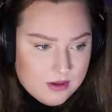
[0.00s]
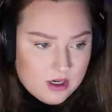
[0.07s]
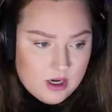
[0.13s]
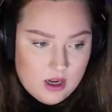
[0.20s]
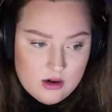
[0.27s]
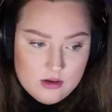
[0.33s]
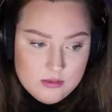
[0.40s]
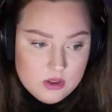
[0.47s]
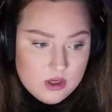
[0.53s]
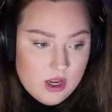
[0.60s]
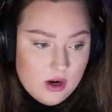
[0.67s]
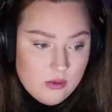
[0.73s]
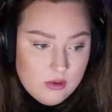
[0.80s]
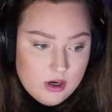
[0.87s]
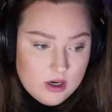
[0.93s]
be an animal
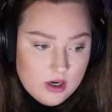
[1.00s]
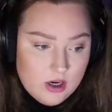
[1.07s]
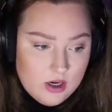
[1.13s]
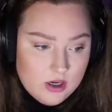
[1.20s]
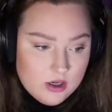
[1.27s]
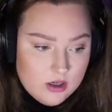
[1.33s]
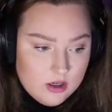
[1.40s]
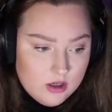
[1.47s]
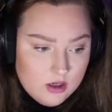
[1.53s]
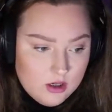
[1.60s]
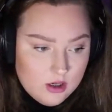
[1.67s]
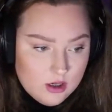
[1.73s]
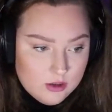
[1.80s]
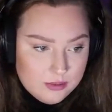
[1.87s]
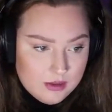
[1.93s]
care worker.
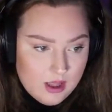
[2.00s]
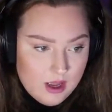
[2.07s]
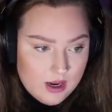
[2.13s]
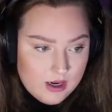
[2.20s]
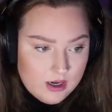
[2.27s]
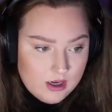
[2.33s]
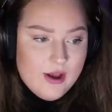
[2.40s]
Apply.